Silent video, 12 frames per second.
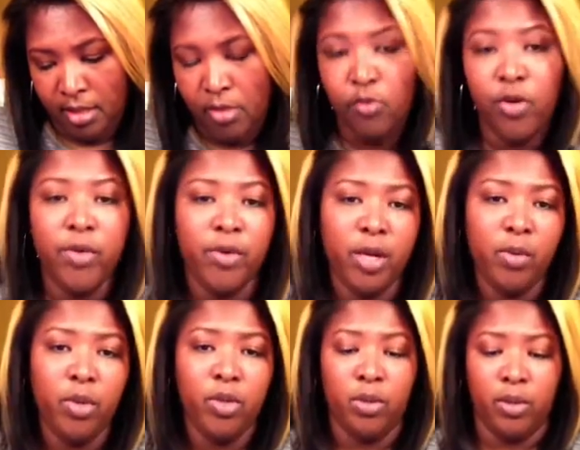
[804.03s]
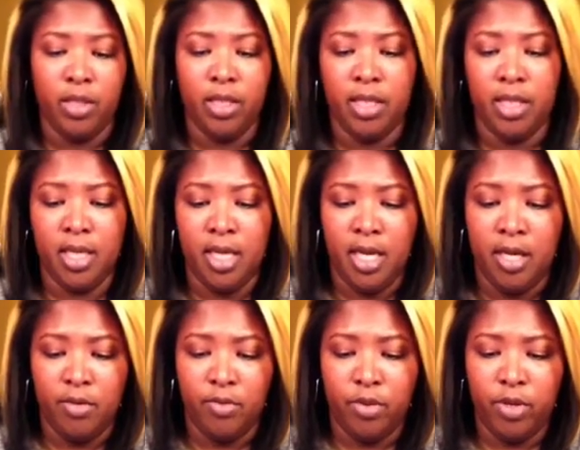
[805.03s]
Riri Woo.
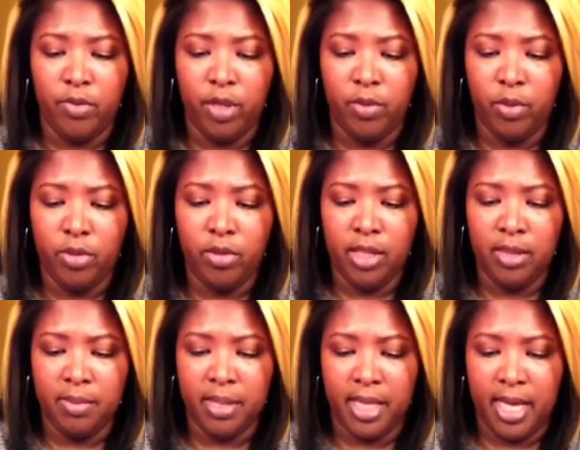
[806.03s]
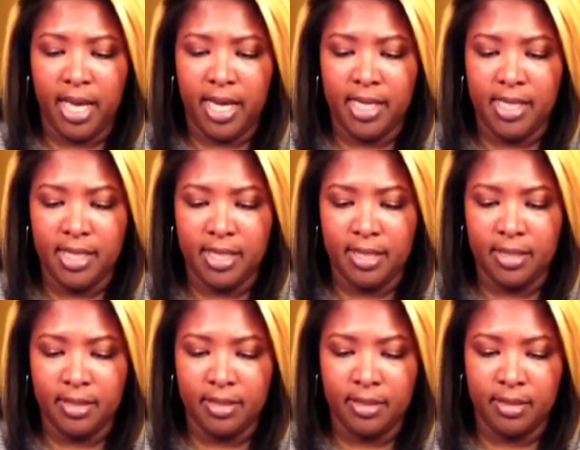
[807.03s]
Riri Woo lip glass,
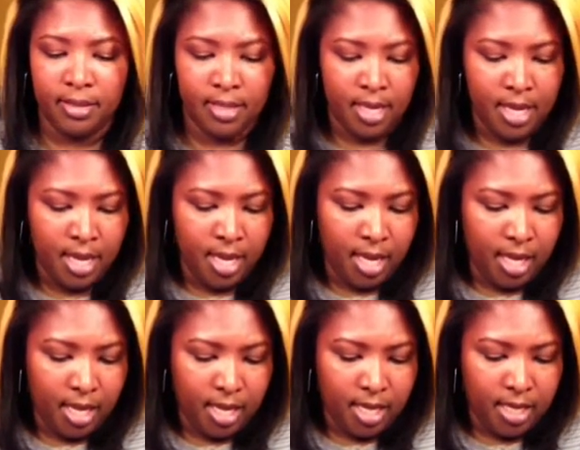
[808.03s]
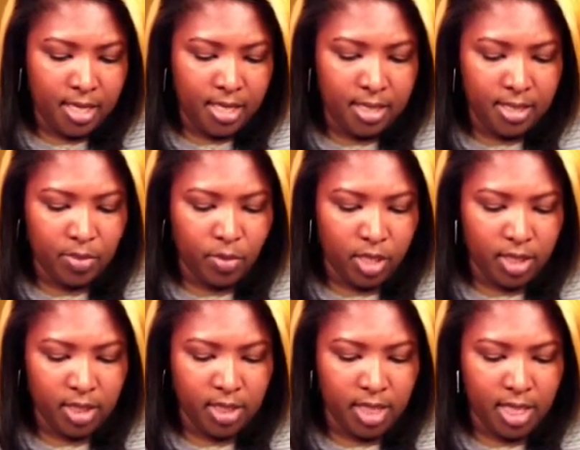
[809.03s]
and it
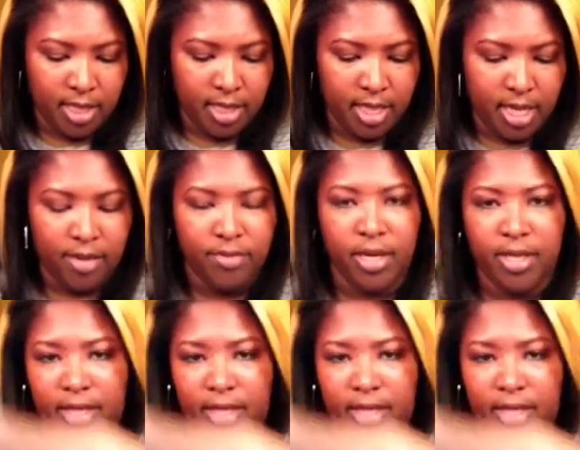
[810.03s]
swatches like that right